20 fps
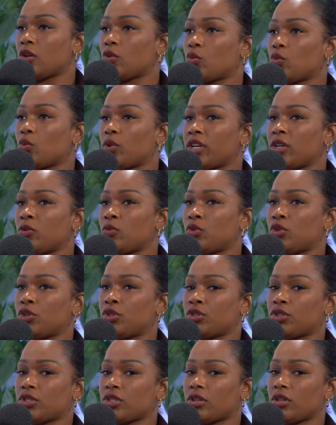We
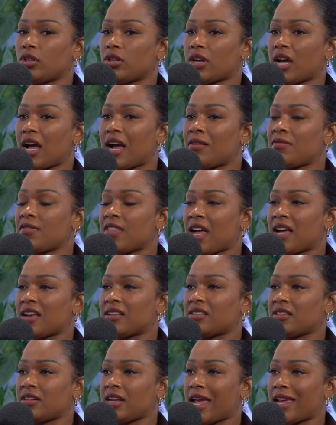would have that
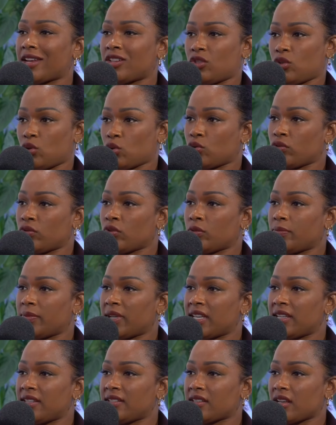as an editorial
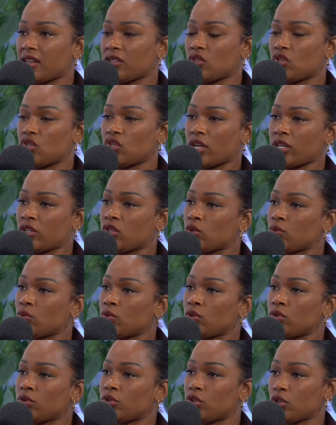piece and
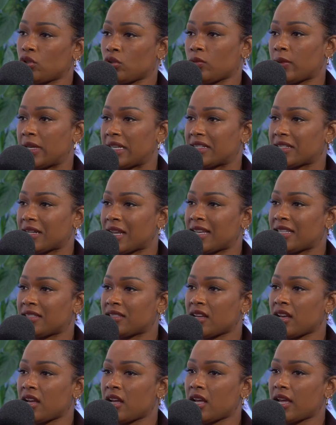schedule 2 weeks
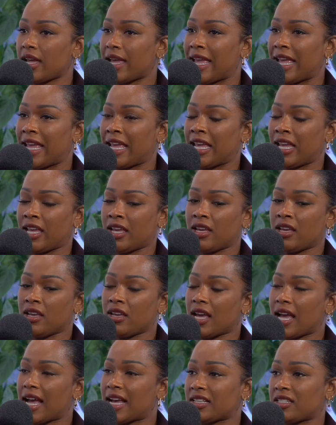later a
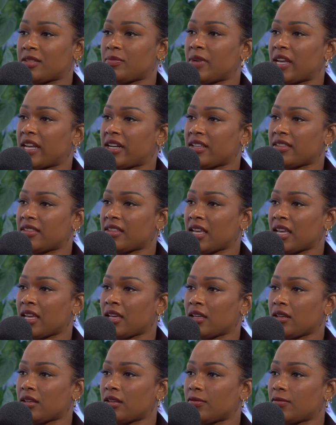Ask Me
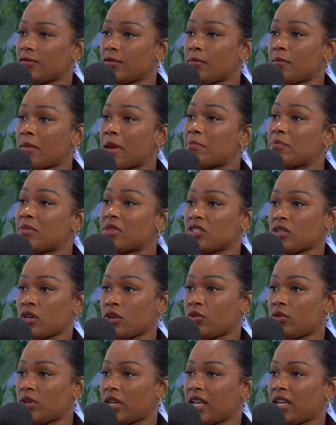Anything for members
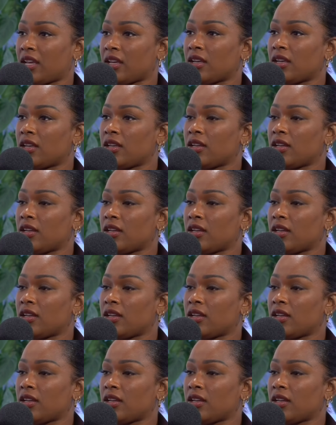only.